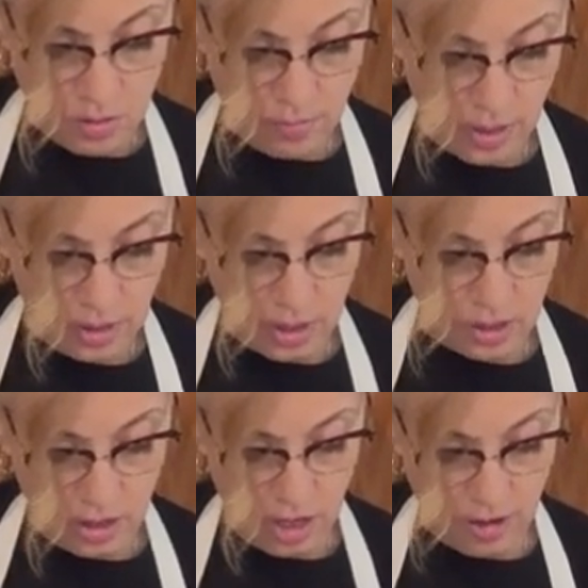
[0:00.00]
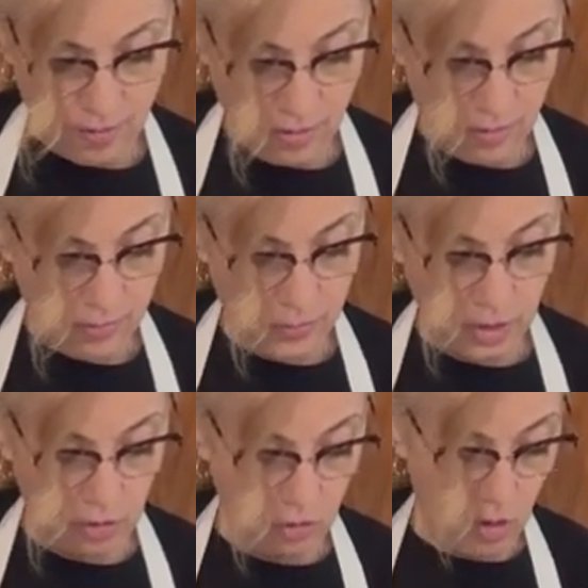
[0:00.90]
About like that.
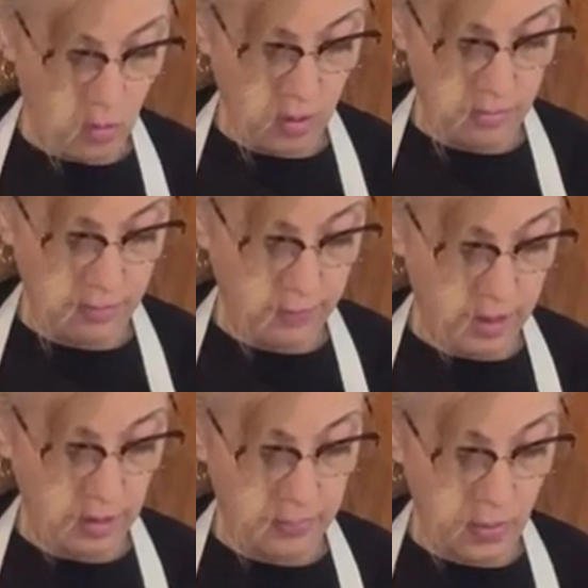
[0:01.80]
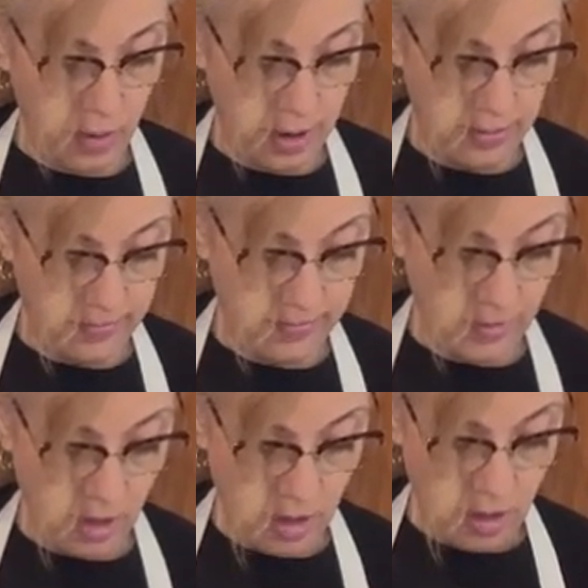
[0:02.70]
Because you don't want them to fall apart
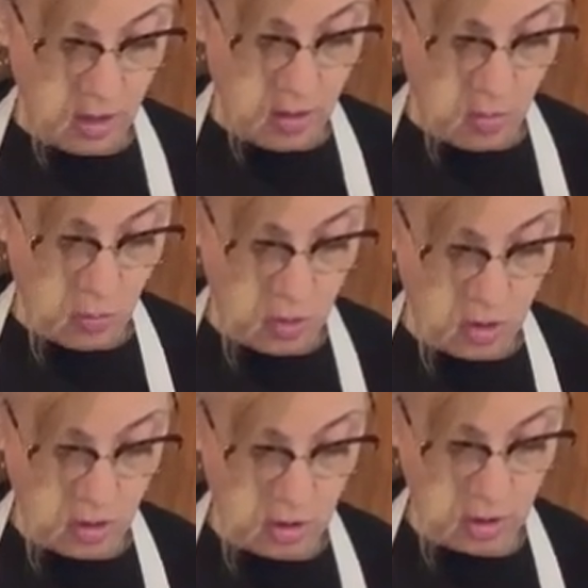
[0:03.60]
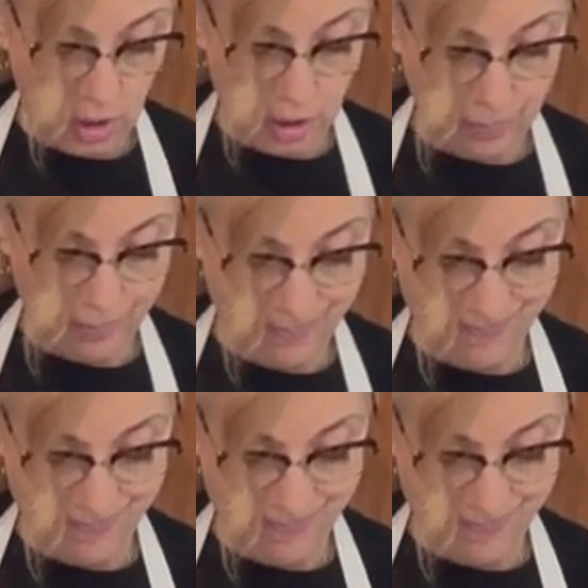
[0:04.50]
when you're cooking them.